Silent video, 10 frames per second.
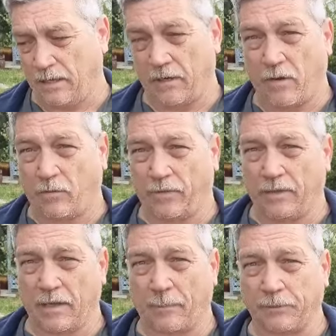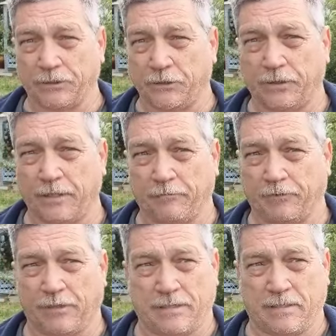you know, the opportunity
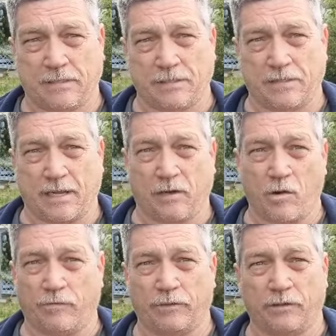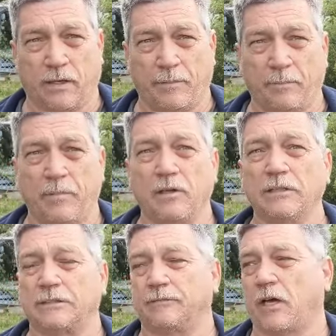for it to just take over. I mean,
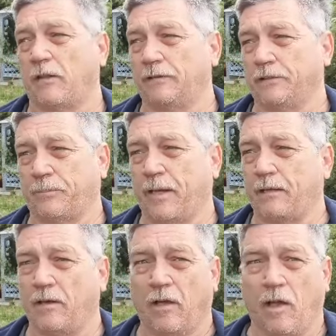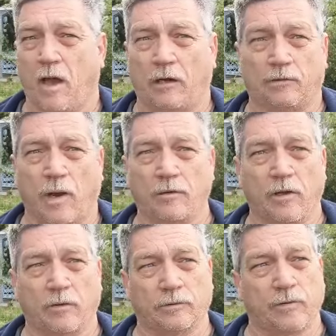millions of dollars spent on
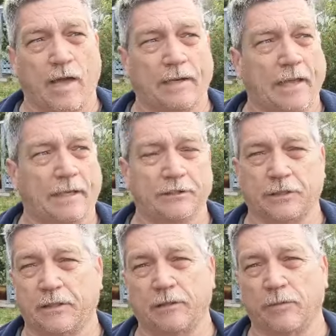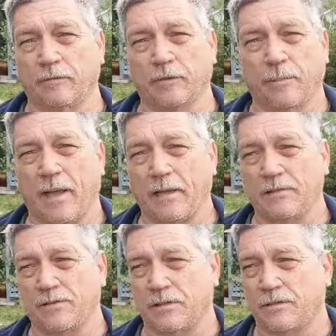arundo eradication in the
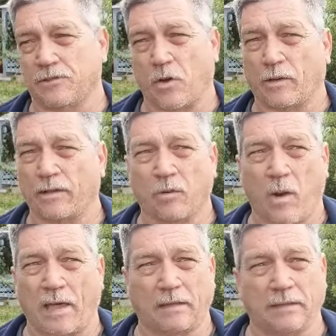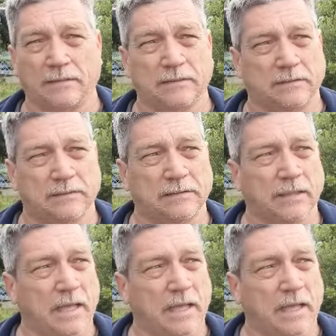riverbeds and choking the wetlands